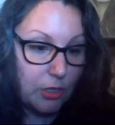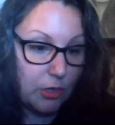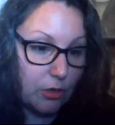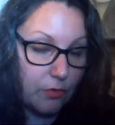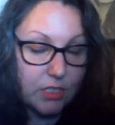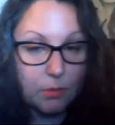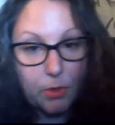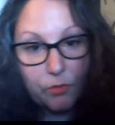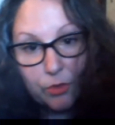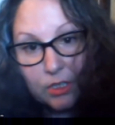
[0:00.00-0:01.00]
you don't know if it's going
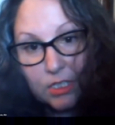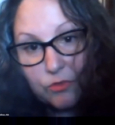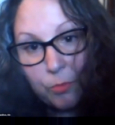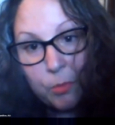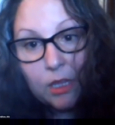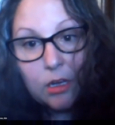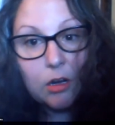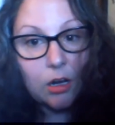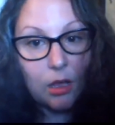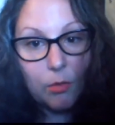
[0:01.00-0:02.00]
to be food that's
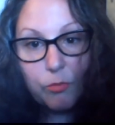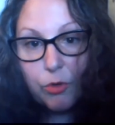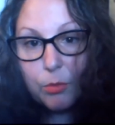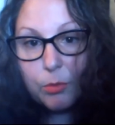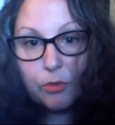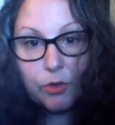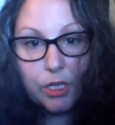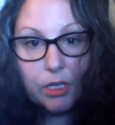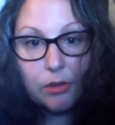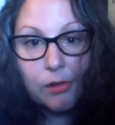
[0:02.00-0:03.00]
familiar or comfortable for
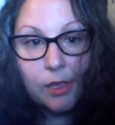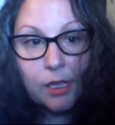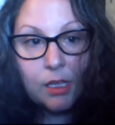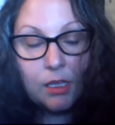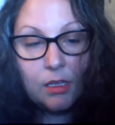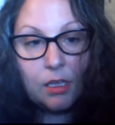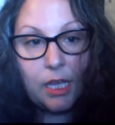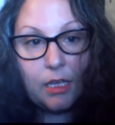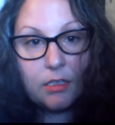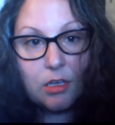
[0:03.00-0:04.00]
you.
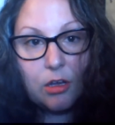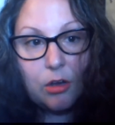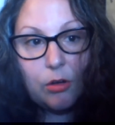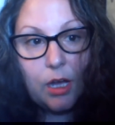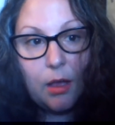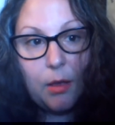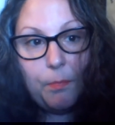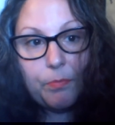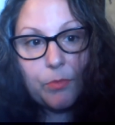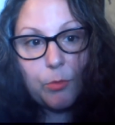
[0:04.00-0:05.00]
And so
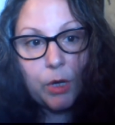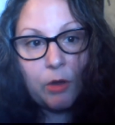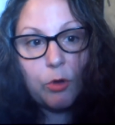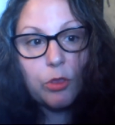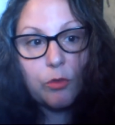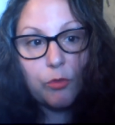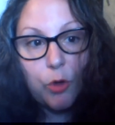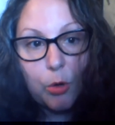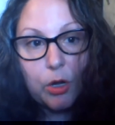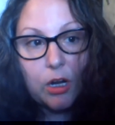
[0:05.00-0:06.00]
um, when I wrote the
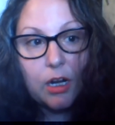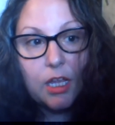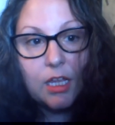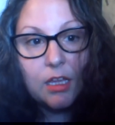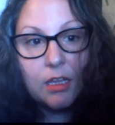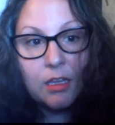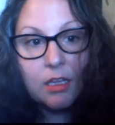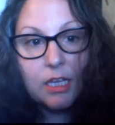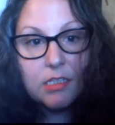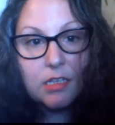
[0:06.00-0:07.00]
foreword,
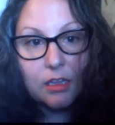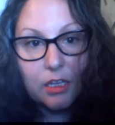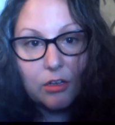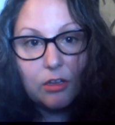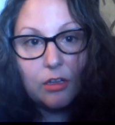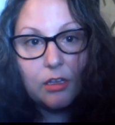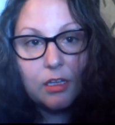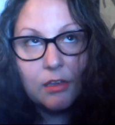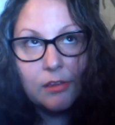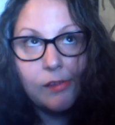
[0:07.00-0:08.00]
it's a little
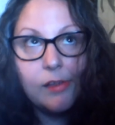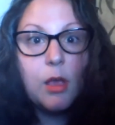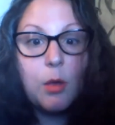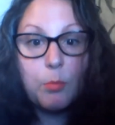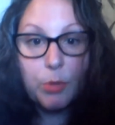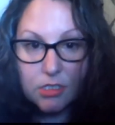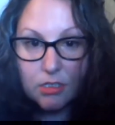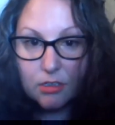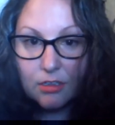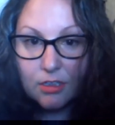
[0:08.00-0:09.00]

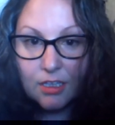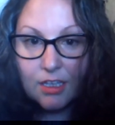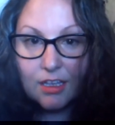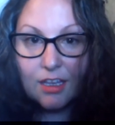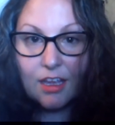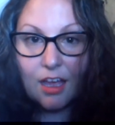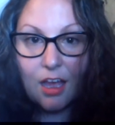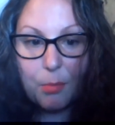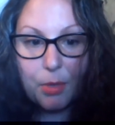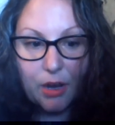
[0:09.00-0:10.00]
personal,
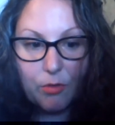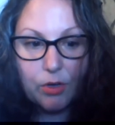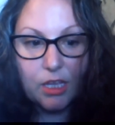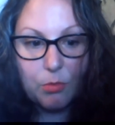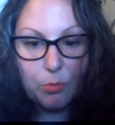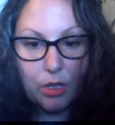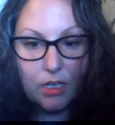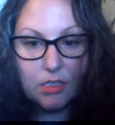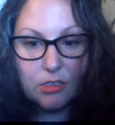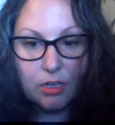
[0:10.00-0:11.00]
uh, but I really
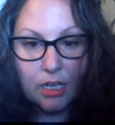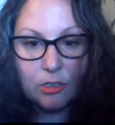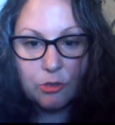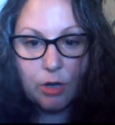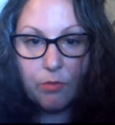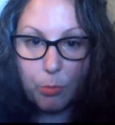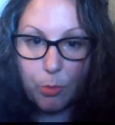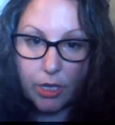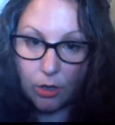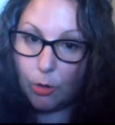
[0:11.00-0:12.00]
wanted to kind of drive the
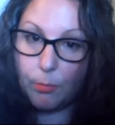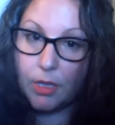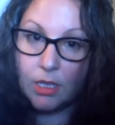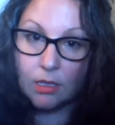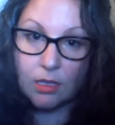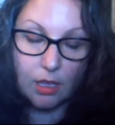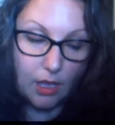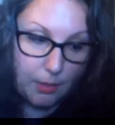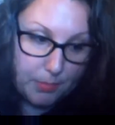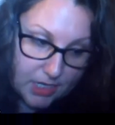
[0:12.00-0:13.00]
point home
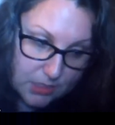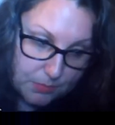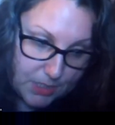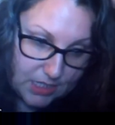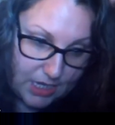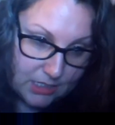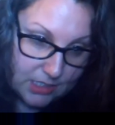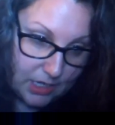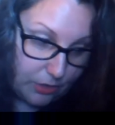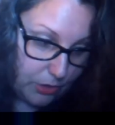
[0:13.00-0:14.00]
uh, because
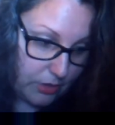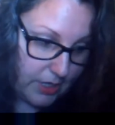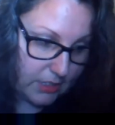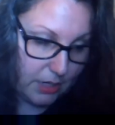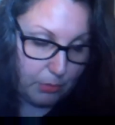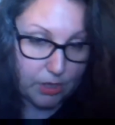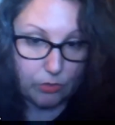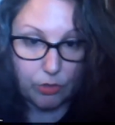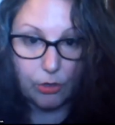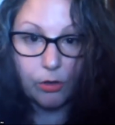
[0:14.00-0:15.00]
besides the other things I
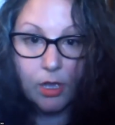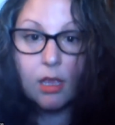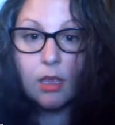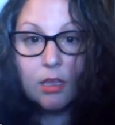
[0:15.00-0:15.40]
went through,